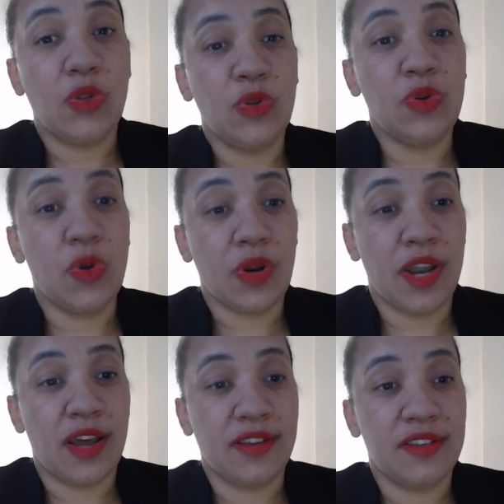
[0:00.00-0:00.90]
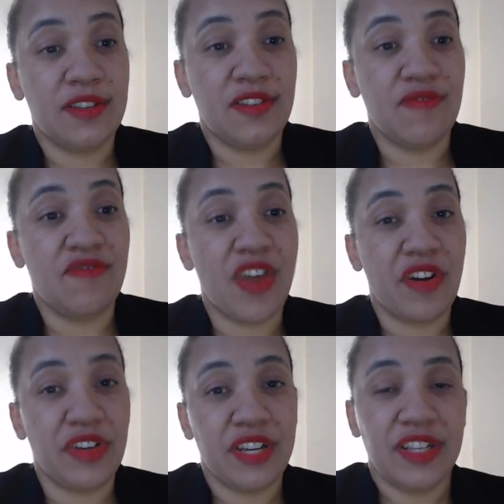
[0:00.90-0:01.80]
to grow an audience.
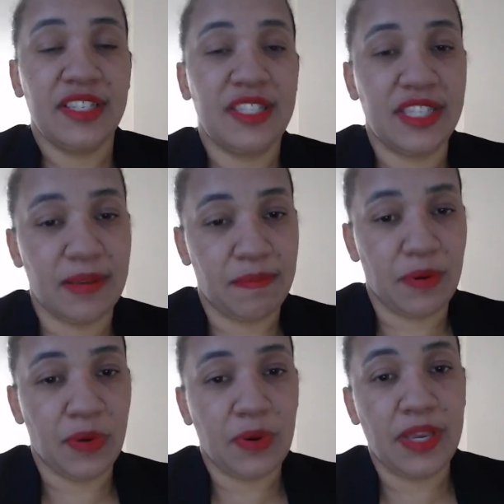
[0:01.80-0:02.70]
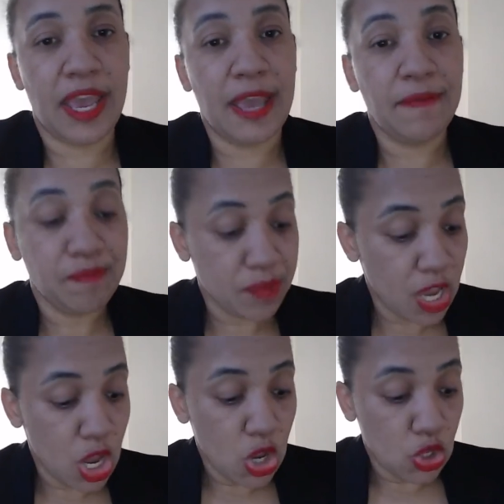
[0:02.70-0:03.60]
Very simple. Okay.
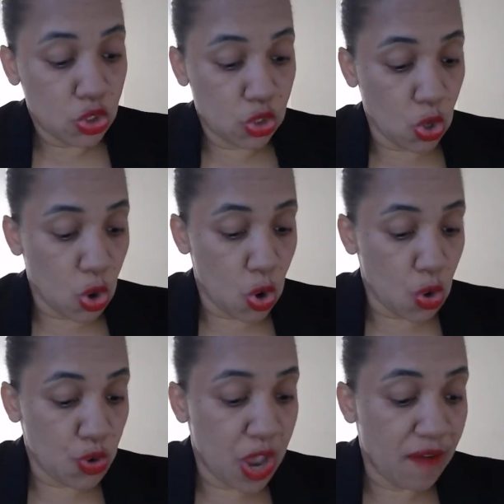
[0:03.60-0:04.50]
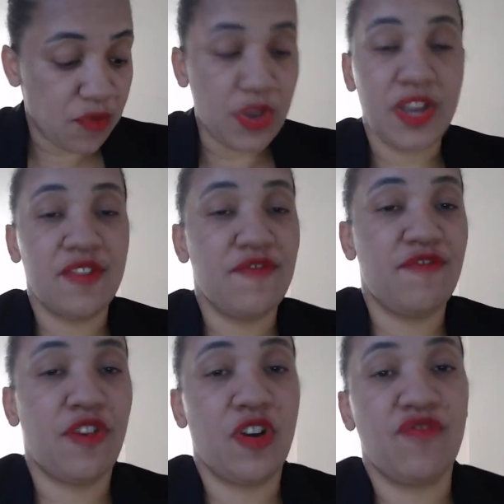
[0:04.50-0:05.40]
So you have to get in
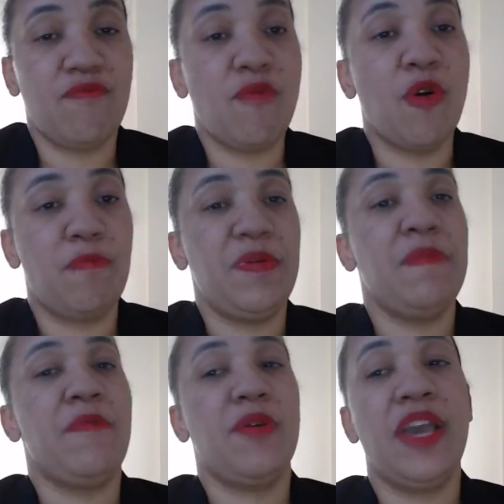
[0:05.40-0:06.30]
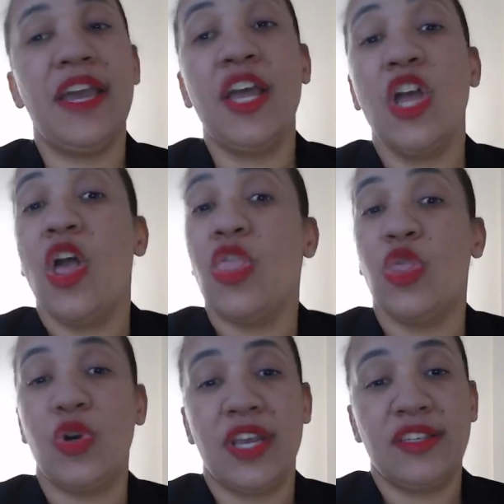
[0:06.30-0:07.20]
front of more people. Okay.
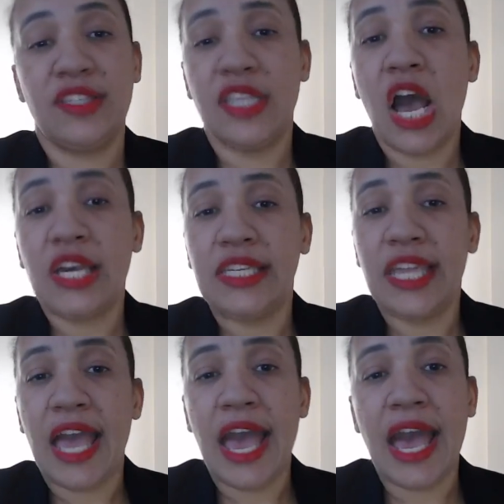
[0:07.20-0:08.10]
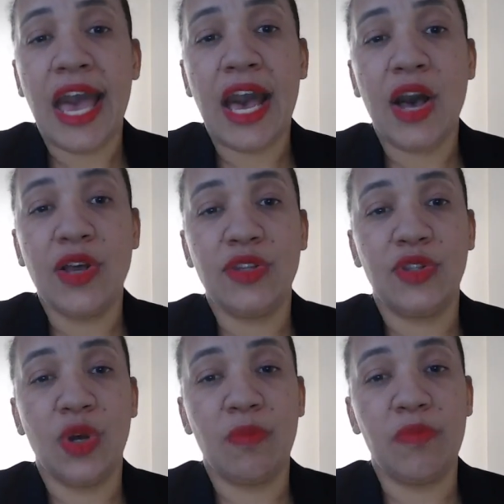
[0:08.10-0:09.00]
Don't get stuck in the house.
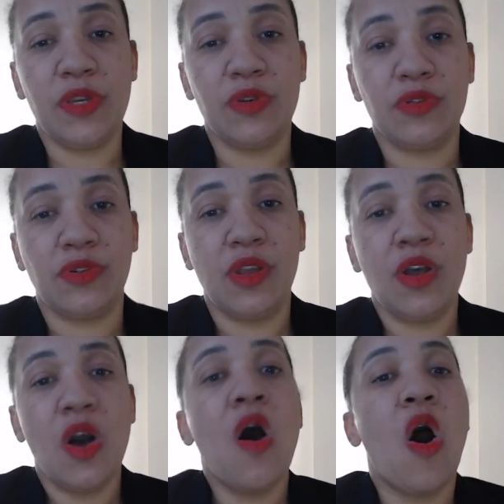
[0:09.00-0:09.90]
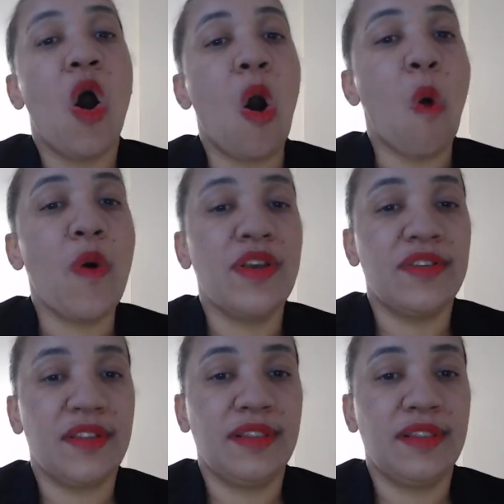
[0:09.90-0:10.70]
Don't be just always